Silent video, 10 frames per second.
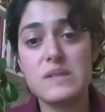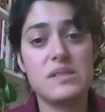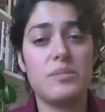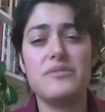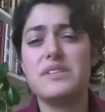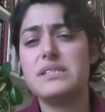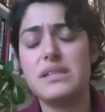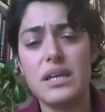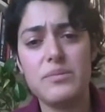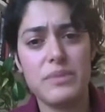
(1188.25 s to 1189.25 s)
some of the
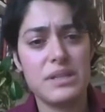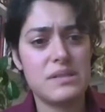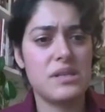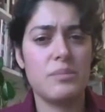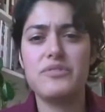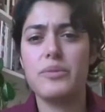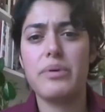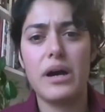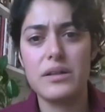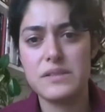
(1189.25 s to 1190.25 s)
statements, some of the
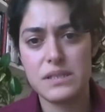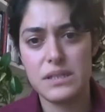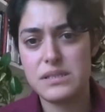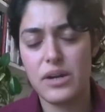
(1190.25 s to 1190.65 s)
policies